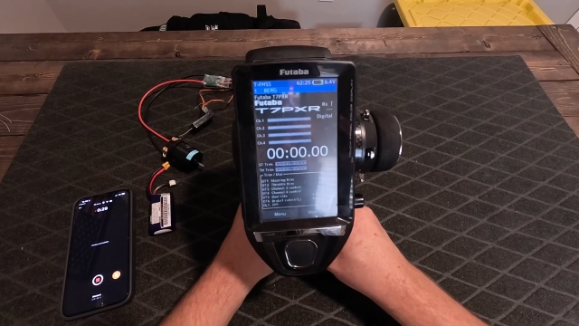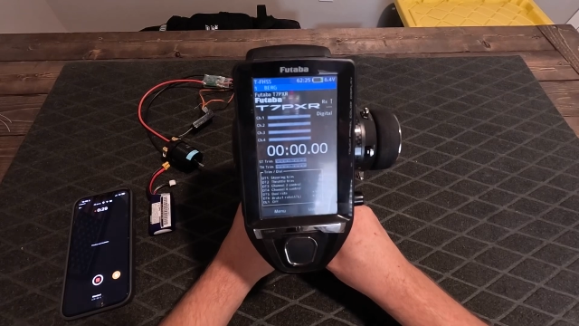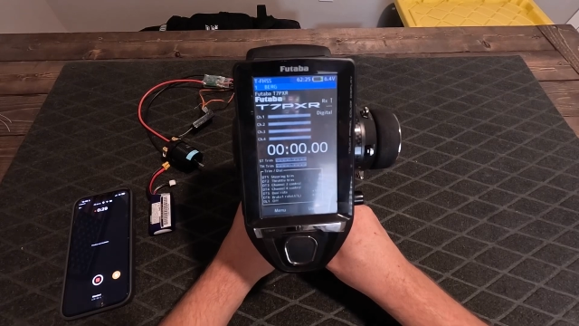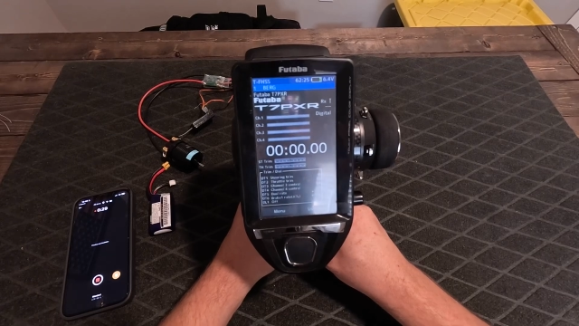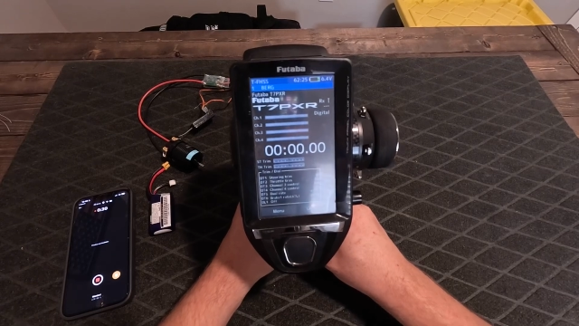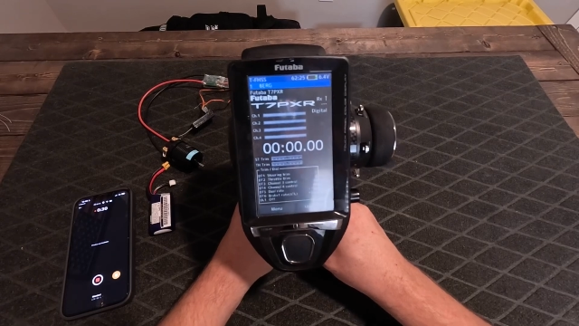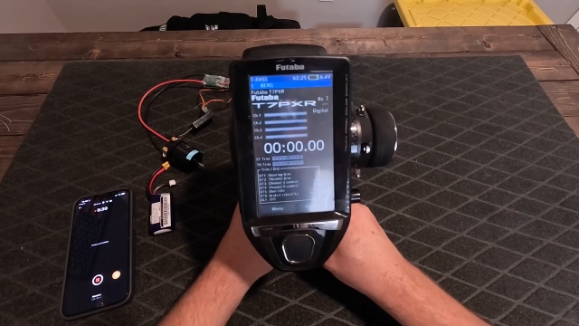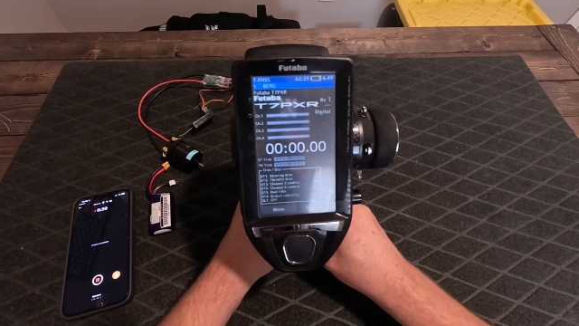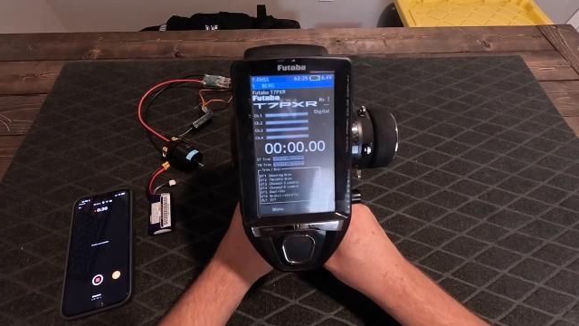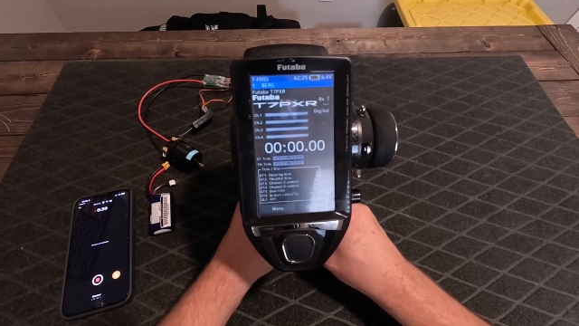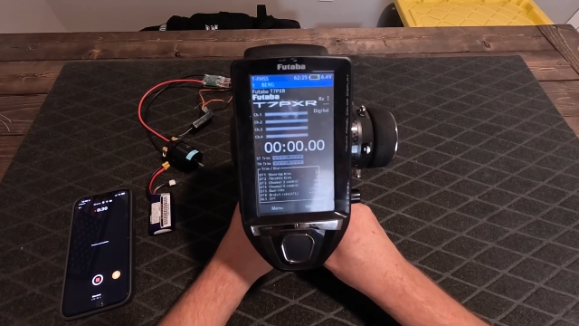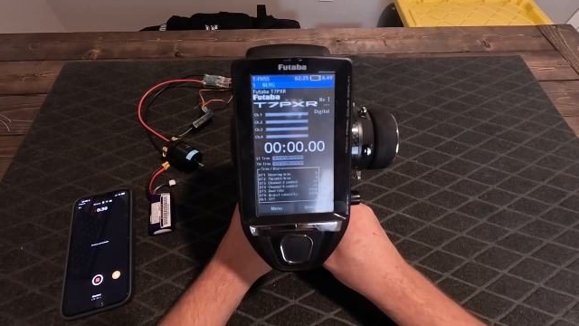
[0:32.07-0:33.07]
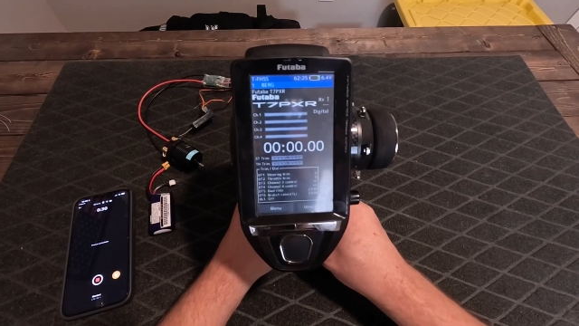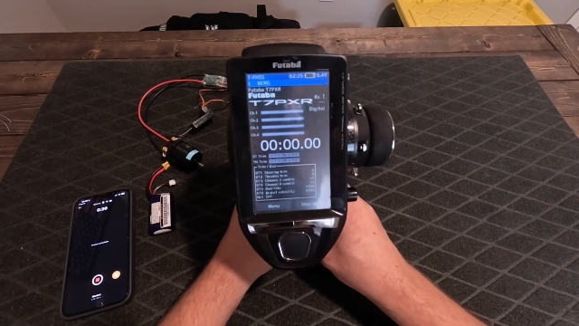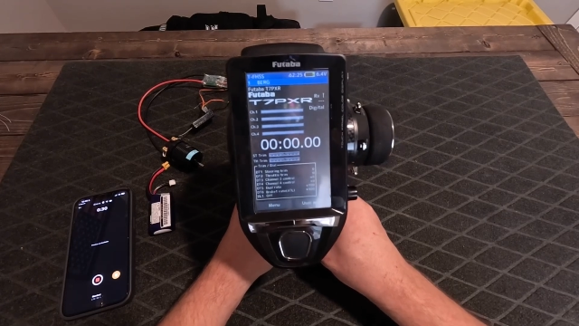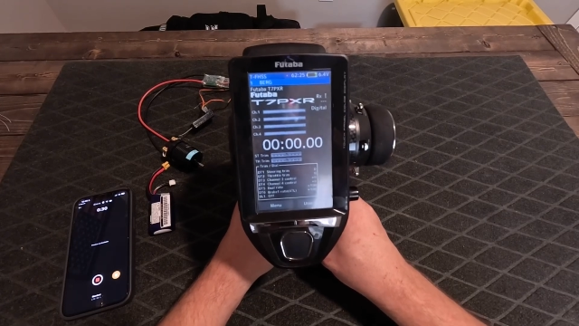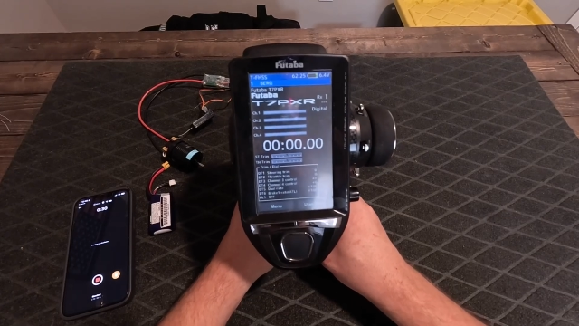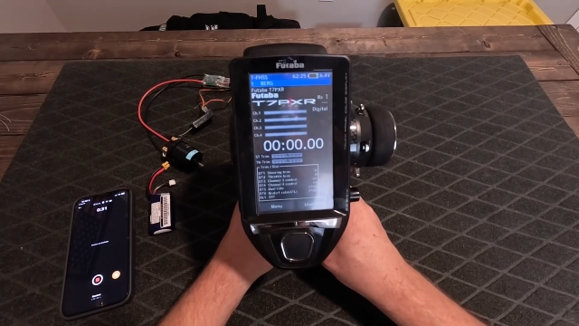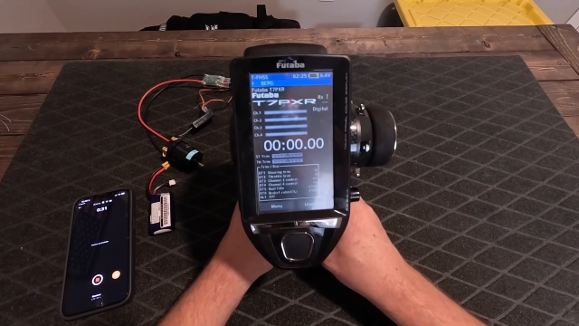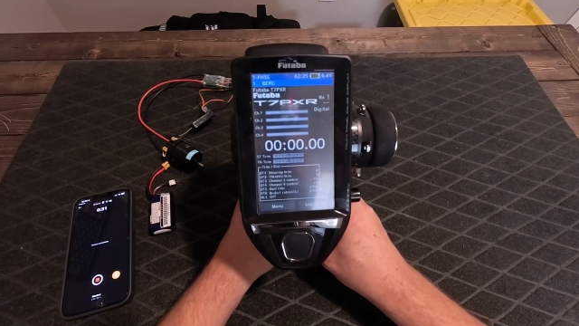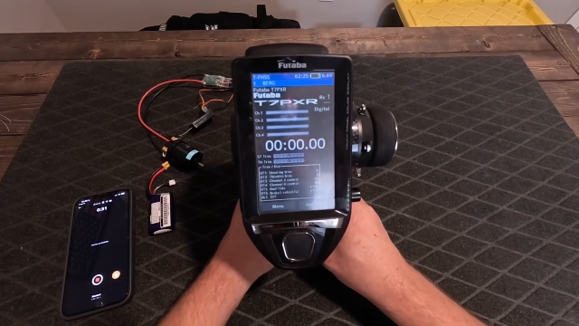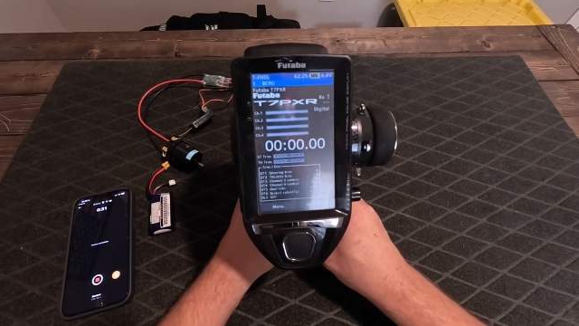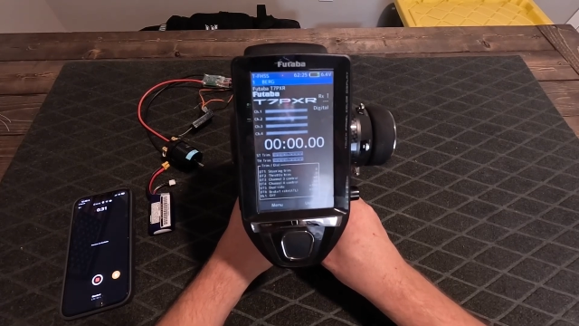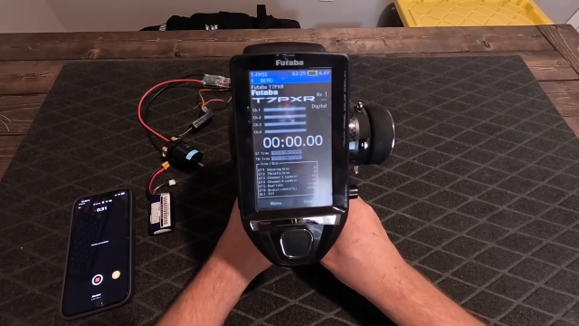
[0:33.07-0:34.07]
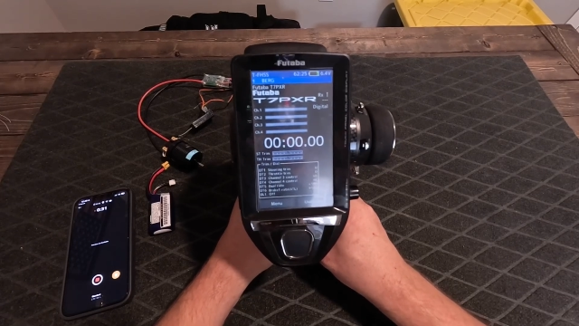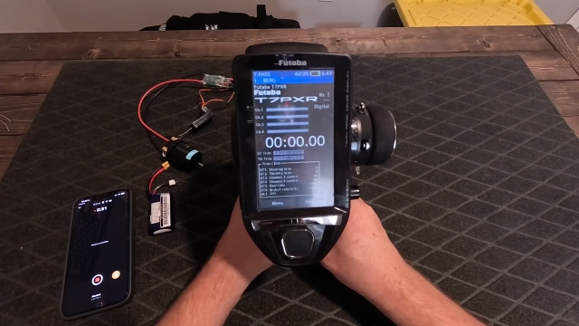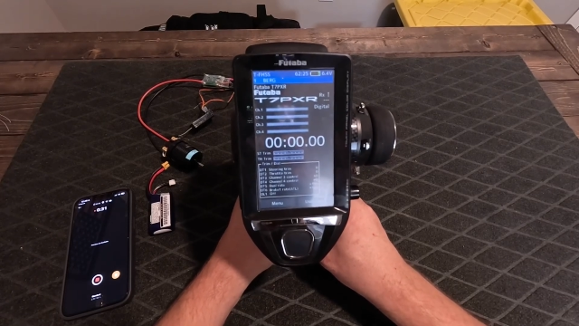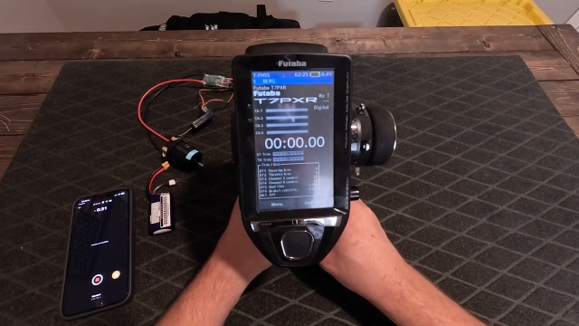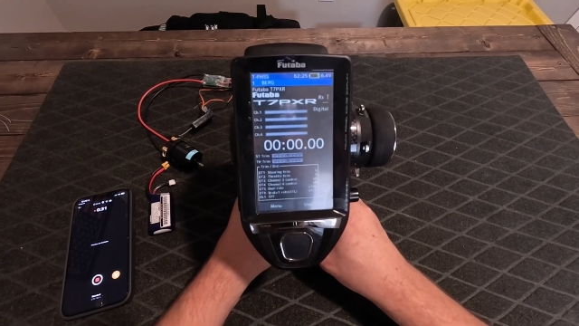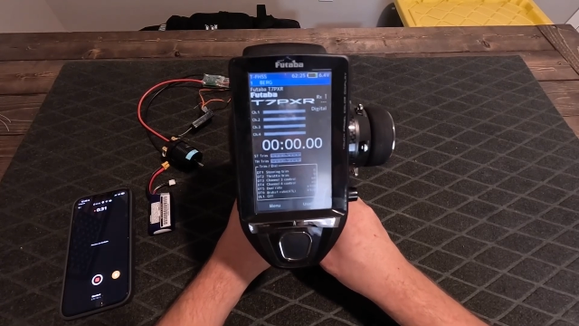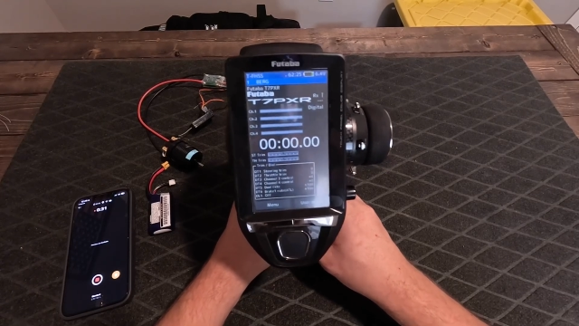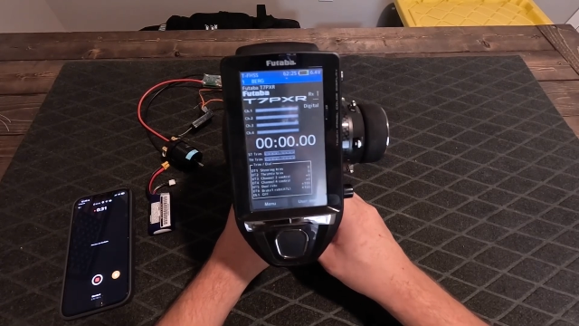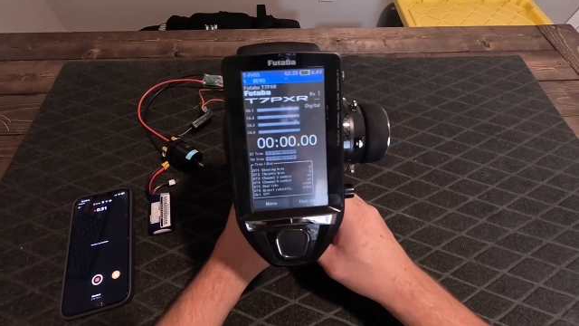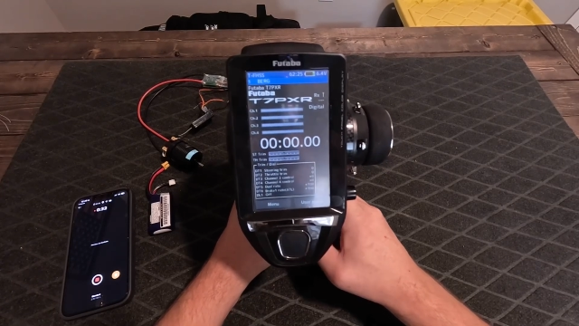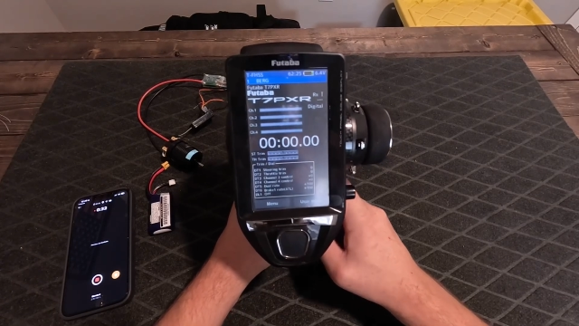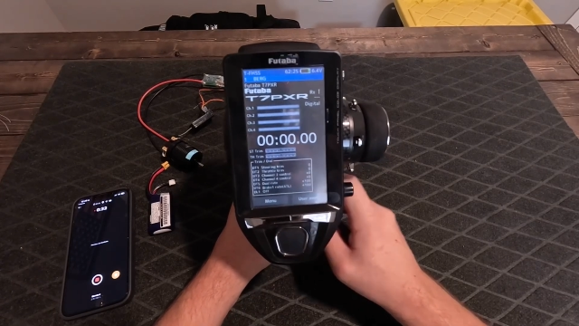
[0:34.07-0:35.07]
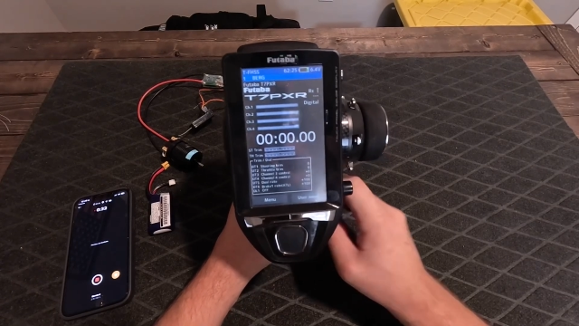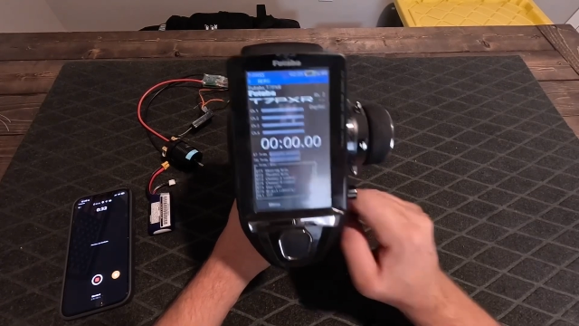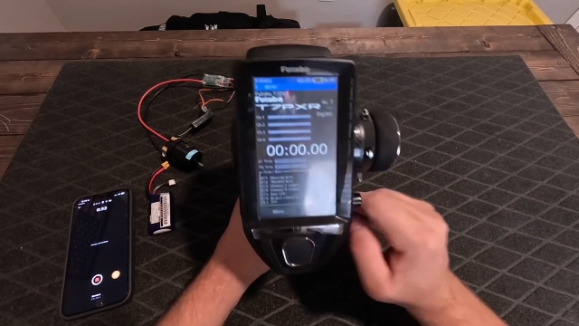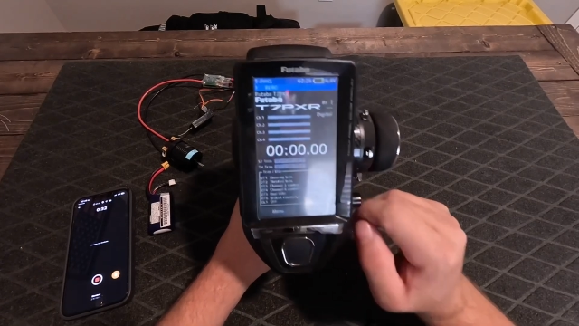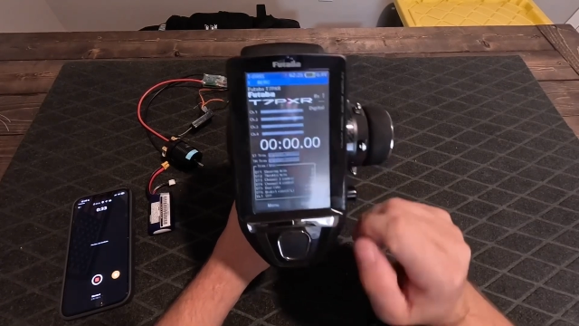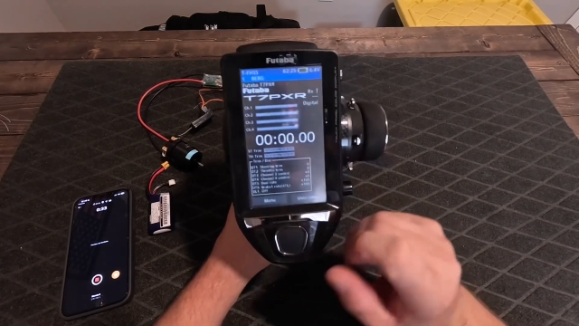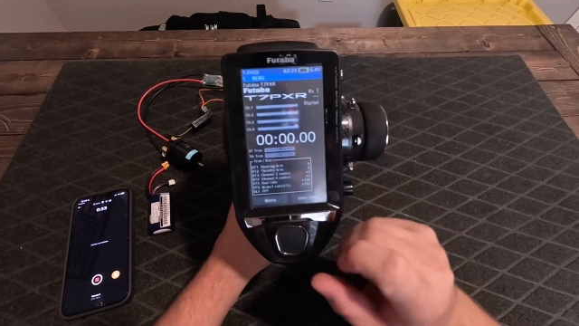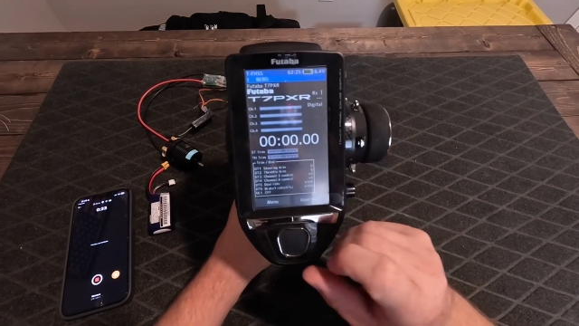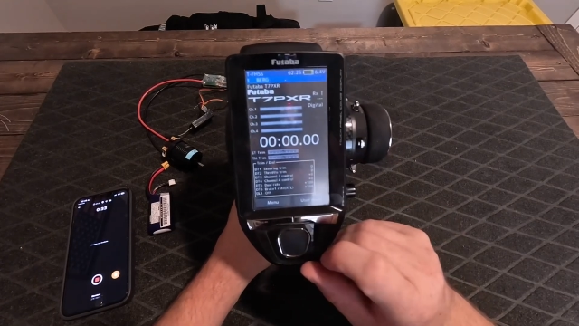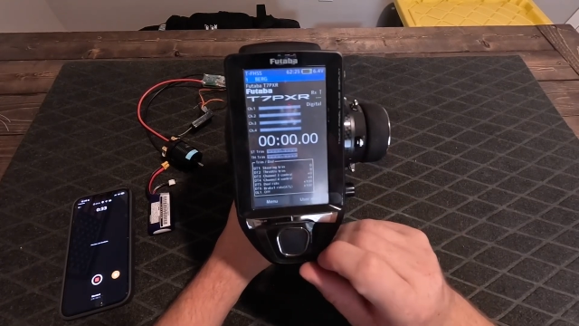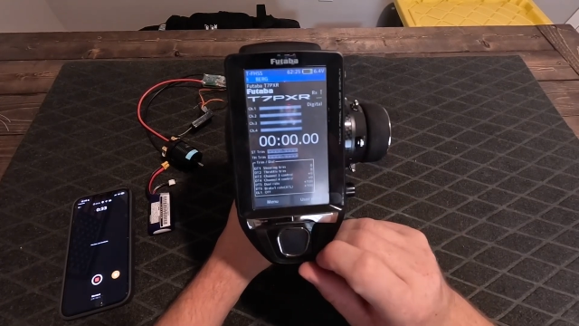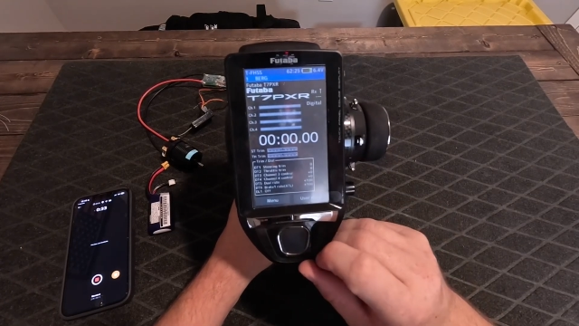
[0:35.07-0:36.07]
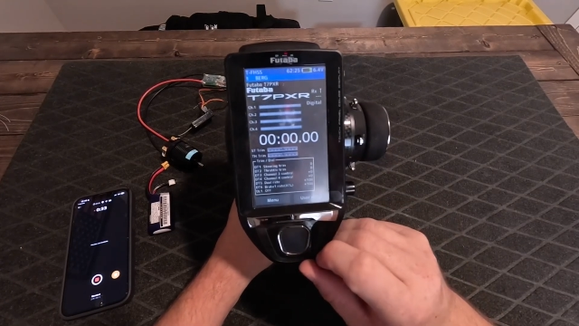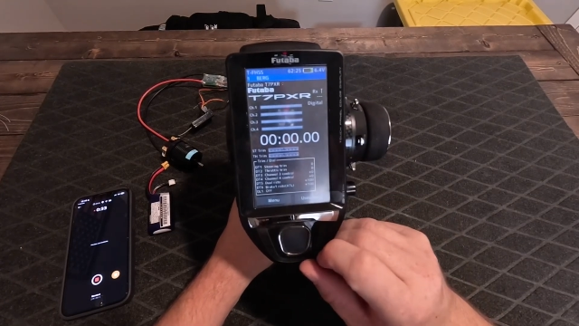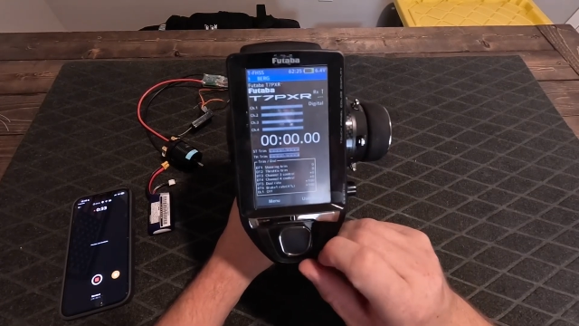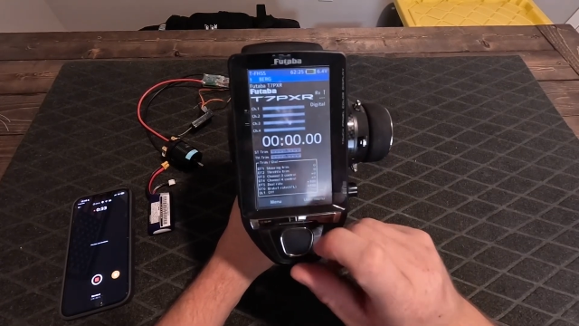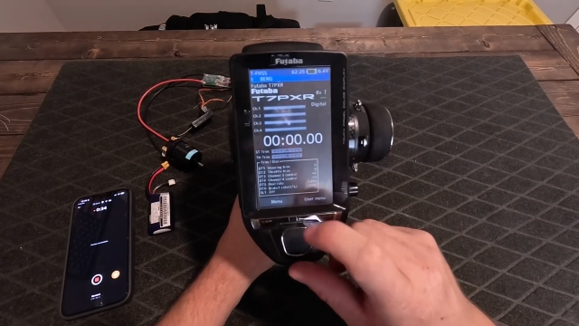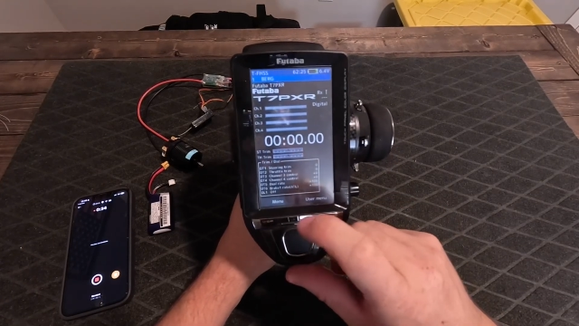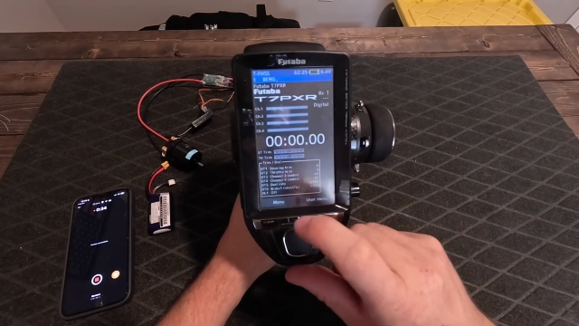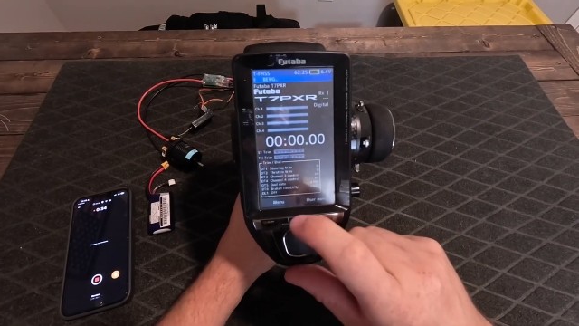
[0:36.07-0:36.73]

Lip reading: (no speaker visible)